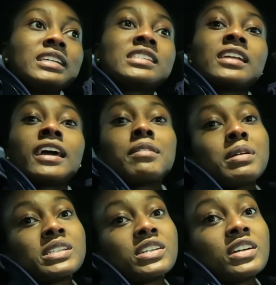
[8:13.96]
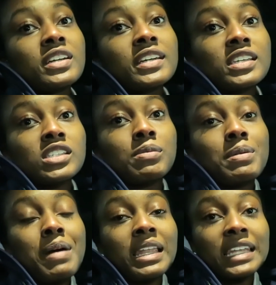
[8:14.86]
so like I mentioned earlier, this will be
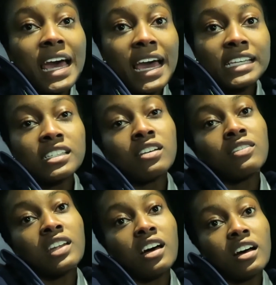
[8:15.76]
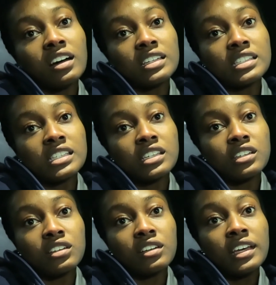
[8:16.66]
my last vlog
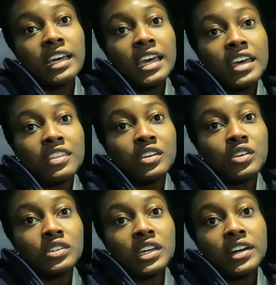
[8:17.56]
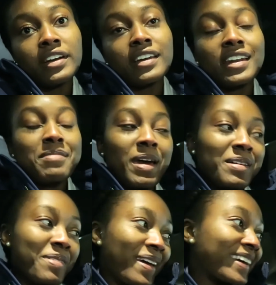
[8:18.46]
until the new year. And I'm out of
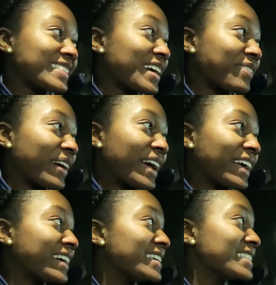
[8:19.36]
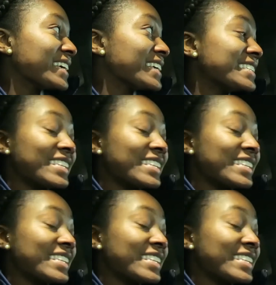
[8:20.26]
breath because I ran because it is